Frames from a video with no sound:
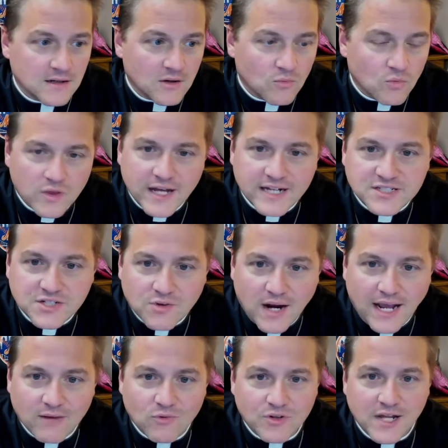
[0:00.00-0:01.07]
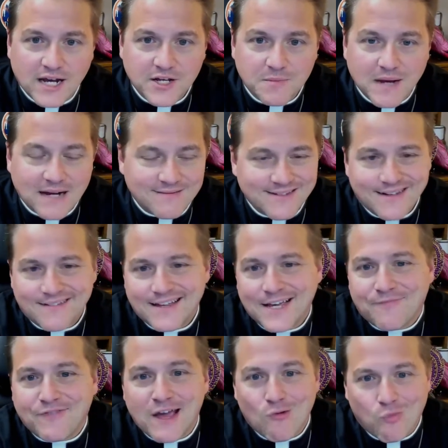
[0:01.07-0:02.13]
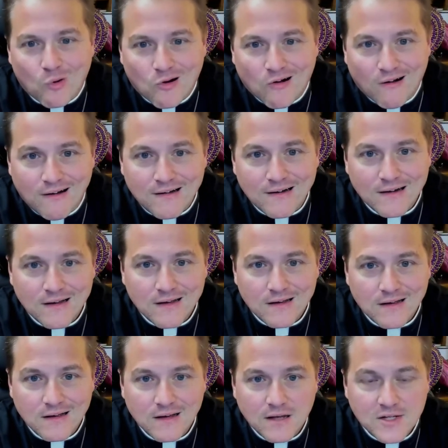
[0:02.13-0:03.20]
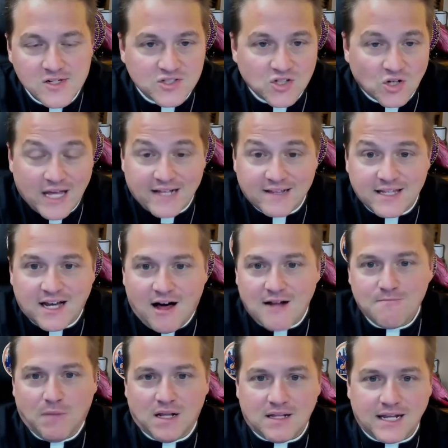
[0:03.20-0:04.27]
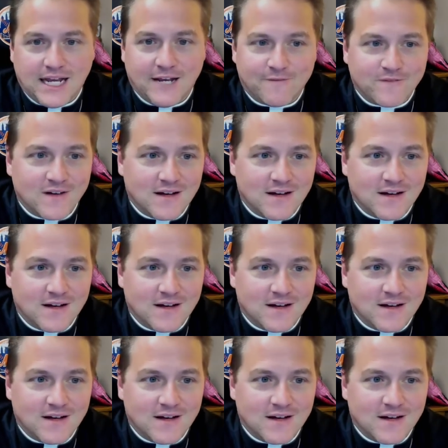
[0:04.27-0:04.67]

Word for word: Well, that's great. Well, now you're back. Well, if they work. So like the unbelief